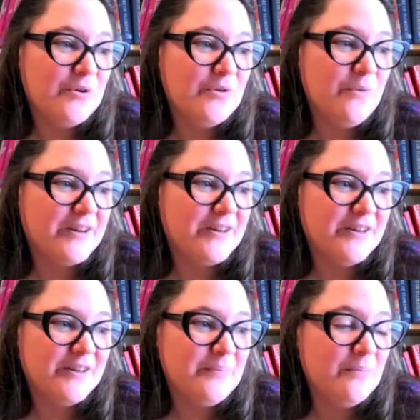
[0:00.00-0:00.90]
want
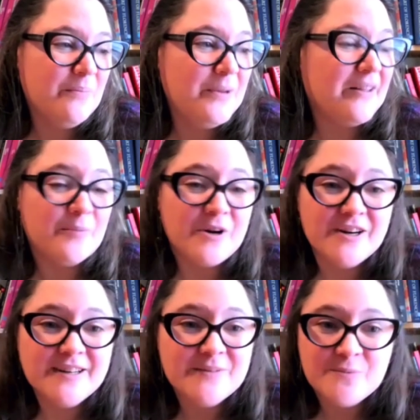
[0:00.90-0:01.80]
to be a
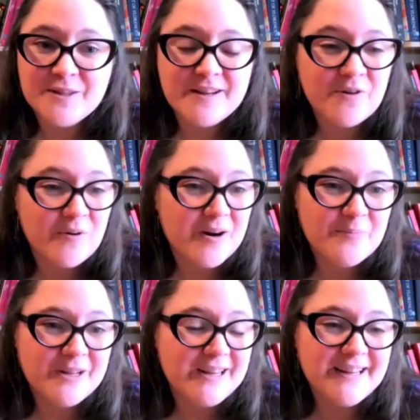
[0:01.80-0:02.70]
librarian when they grow up,
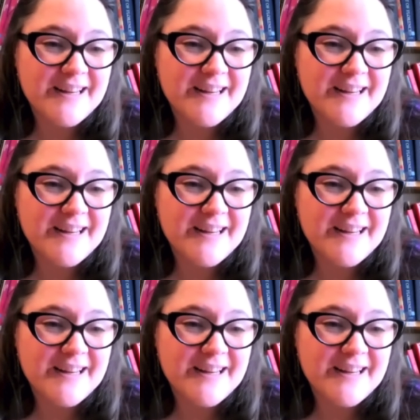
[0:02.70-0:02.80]
like